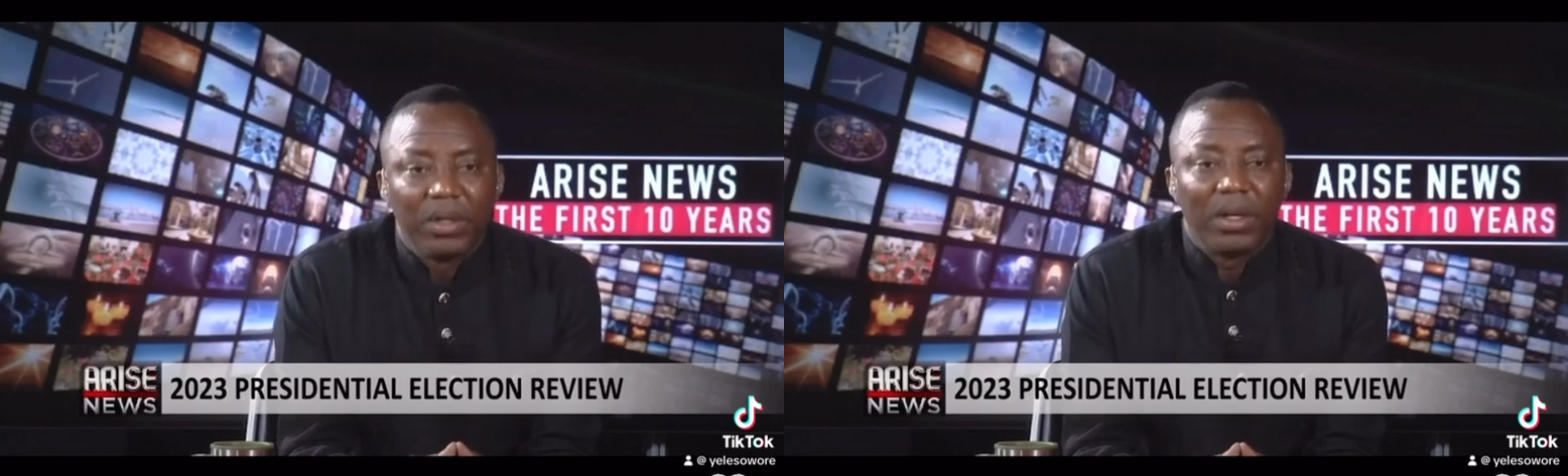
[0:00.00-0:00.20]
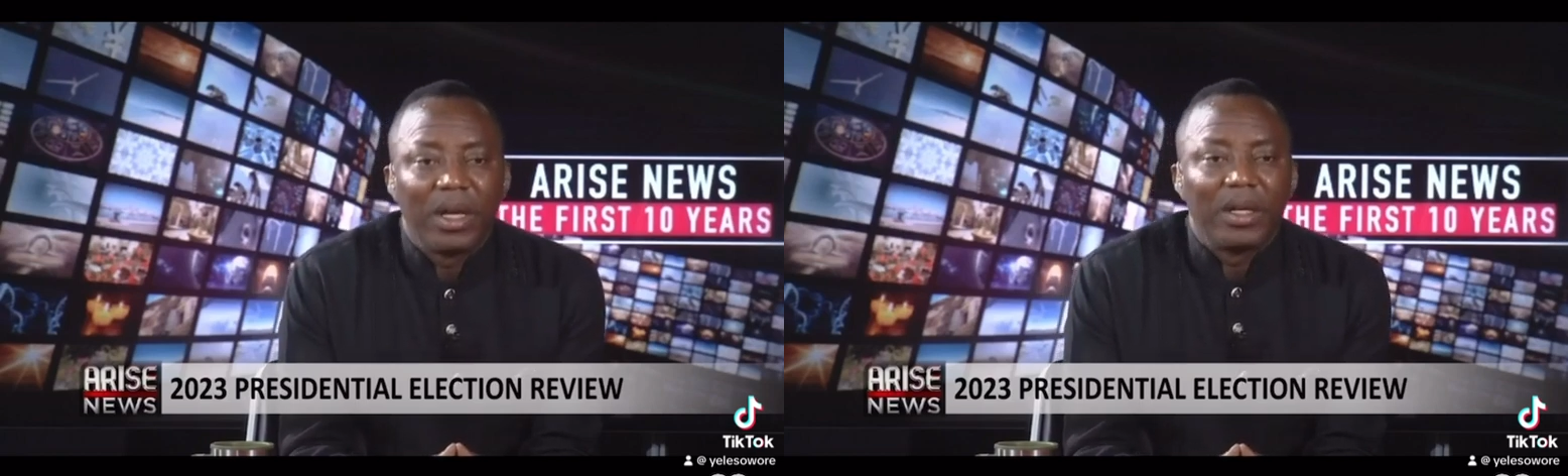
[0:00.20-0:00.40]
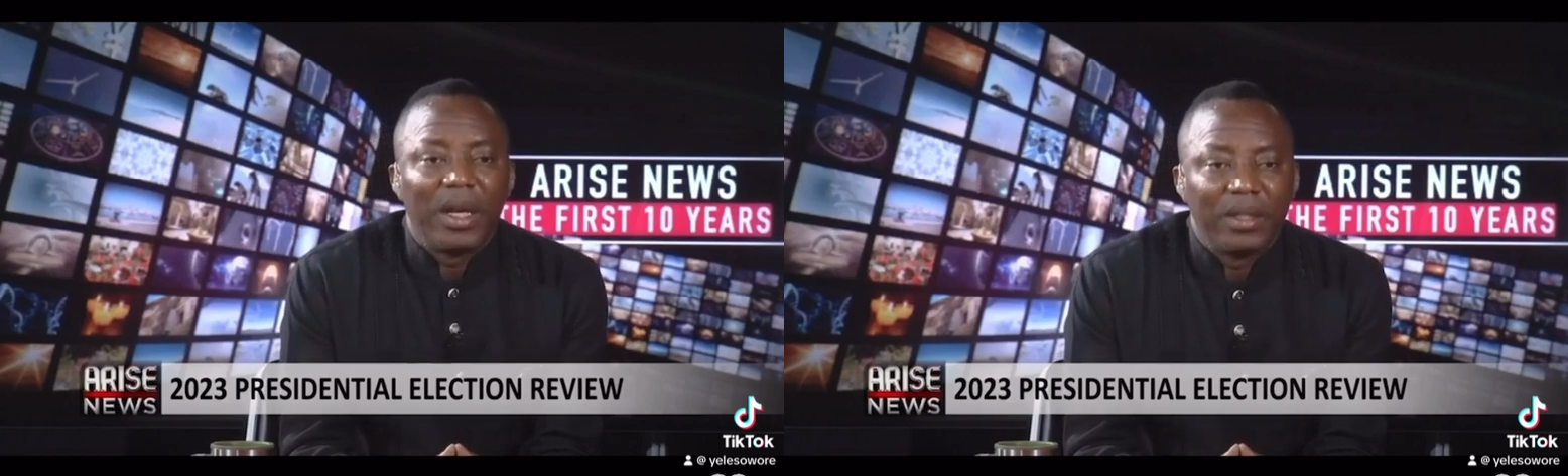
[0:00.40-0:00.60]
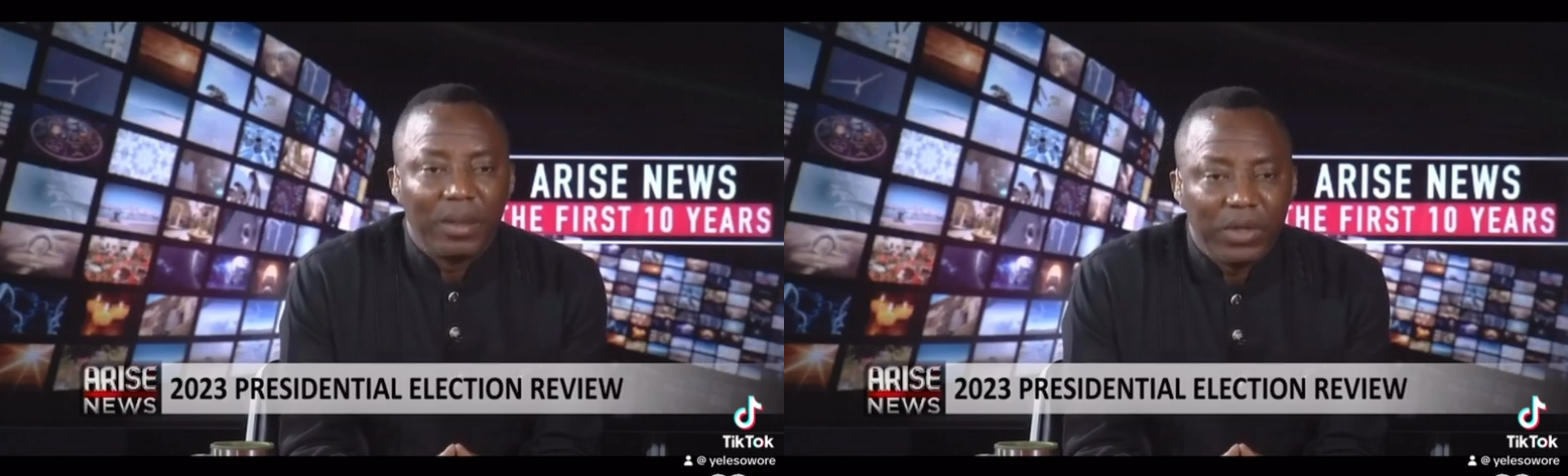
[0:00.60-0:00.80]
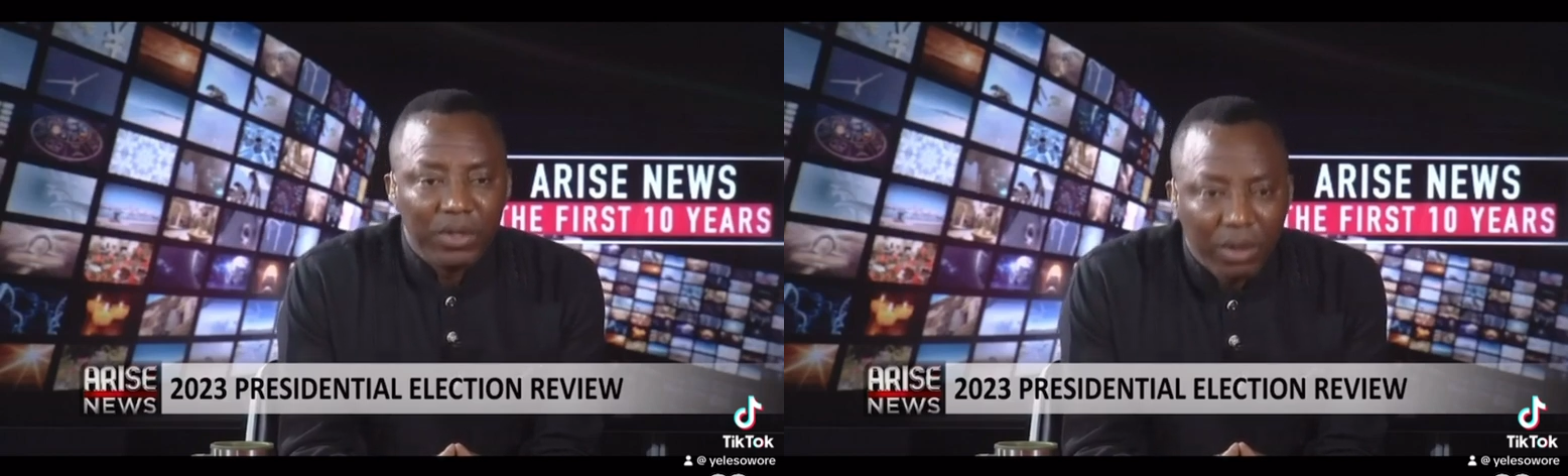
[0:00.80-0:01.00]
so that they
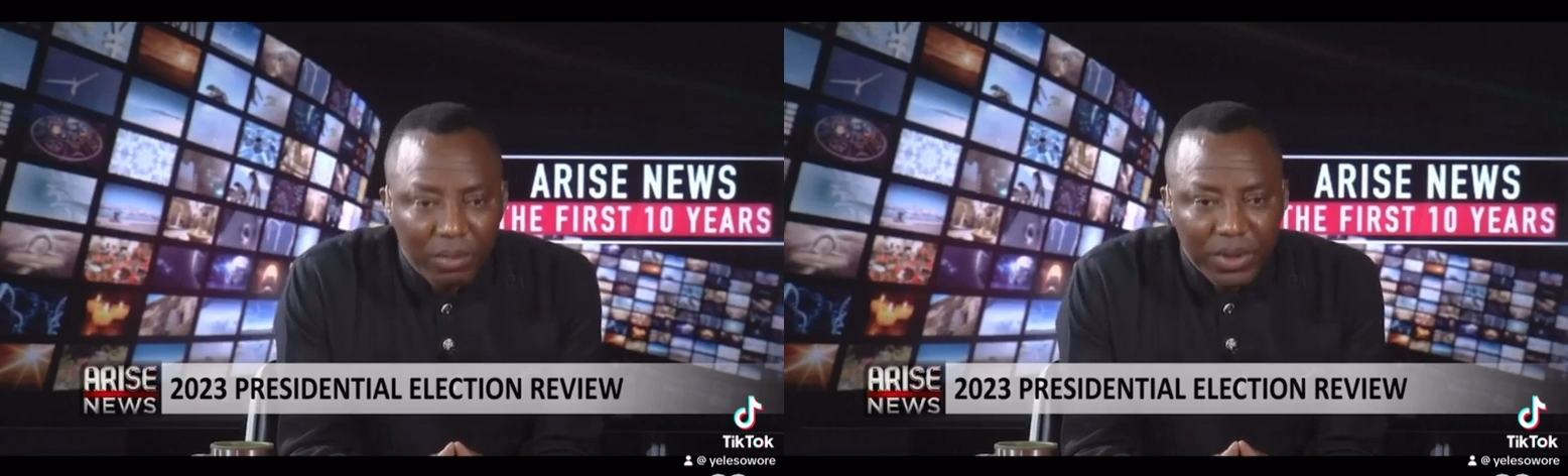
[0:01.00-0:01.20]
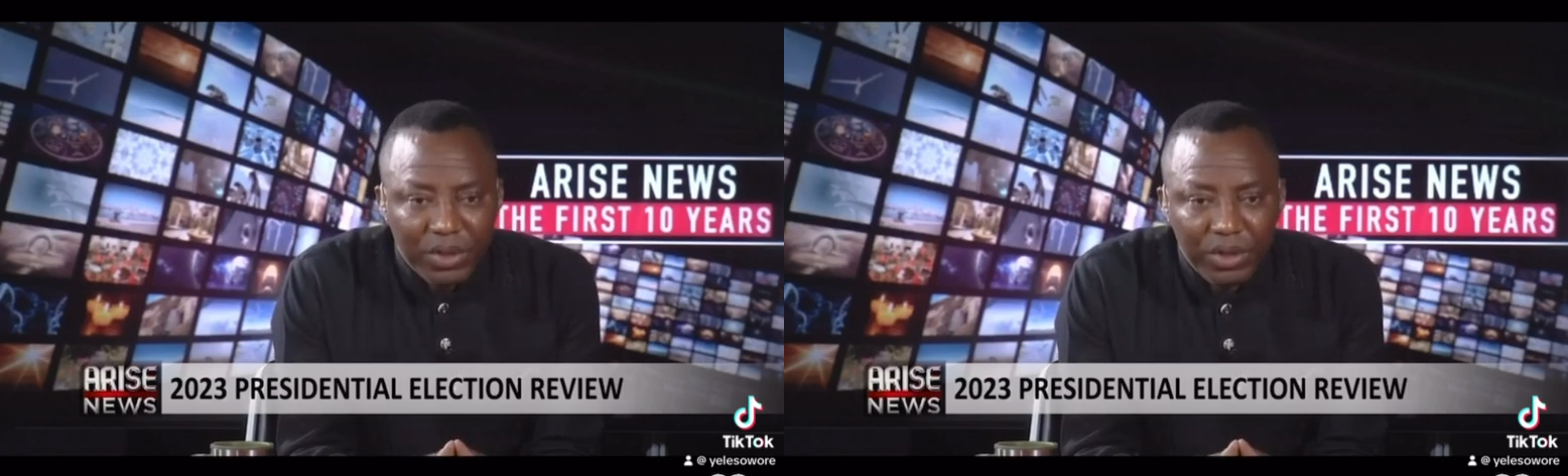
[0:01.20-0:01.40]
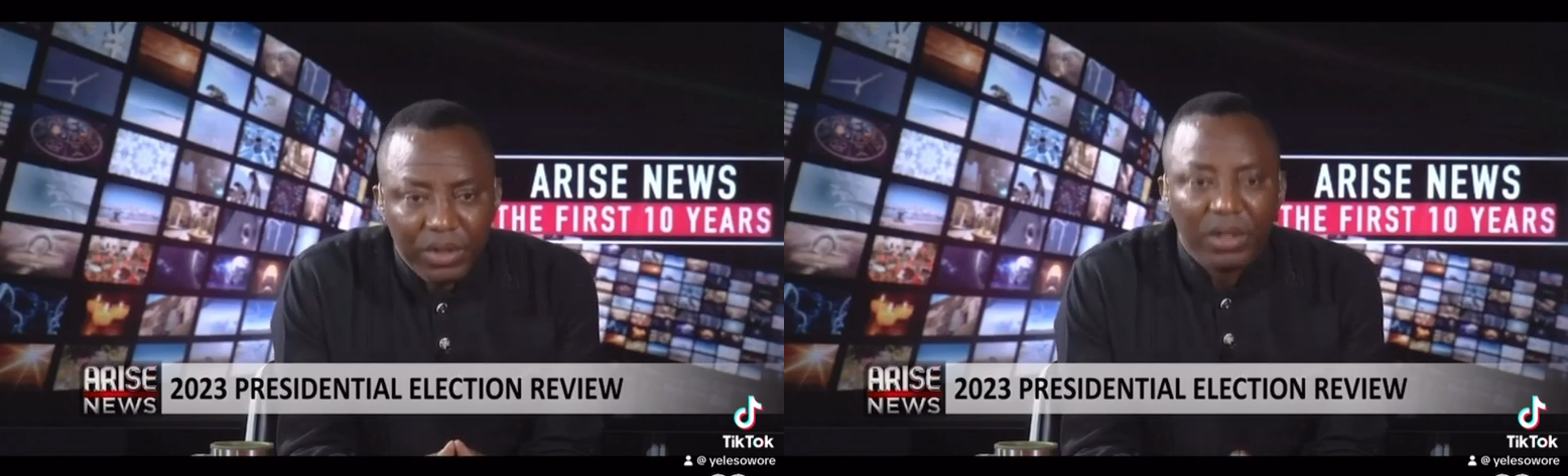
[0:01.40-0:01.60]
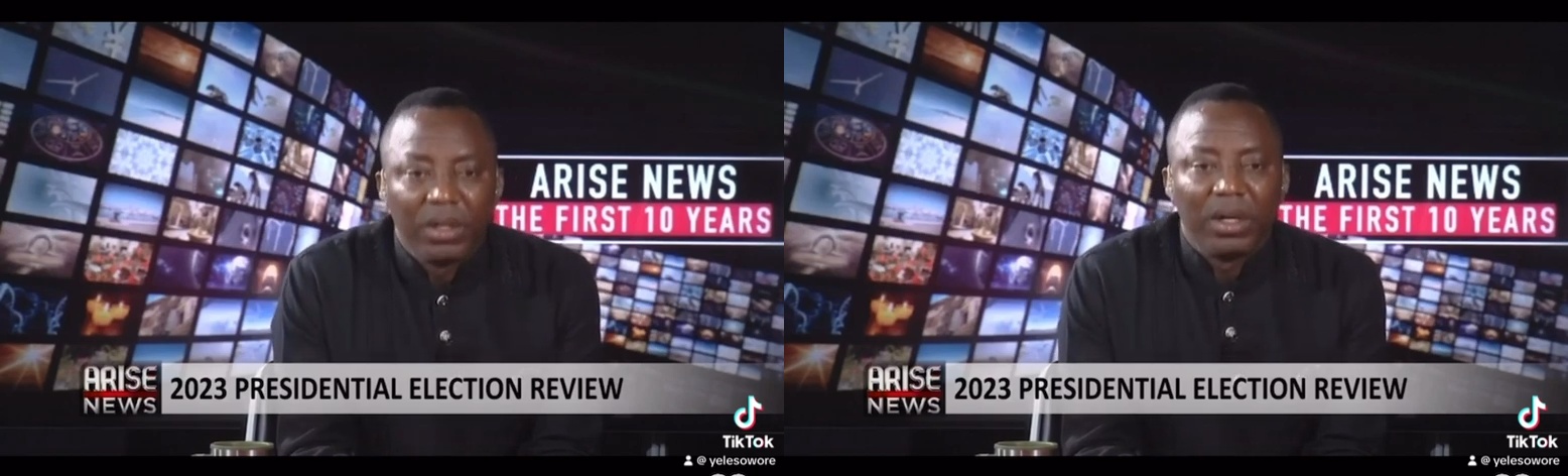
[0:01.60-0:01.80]
accept this rubbish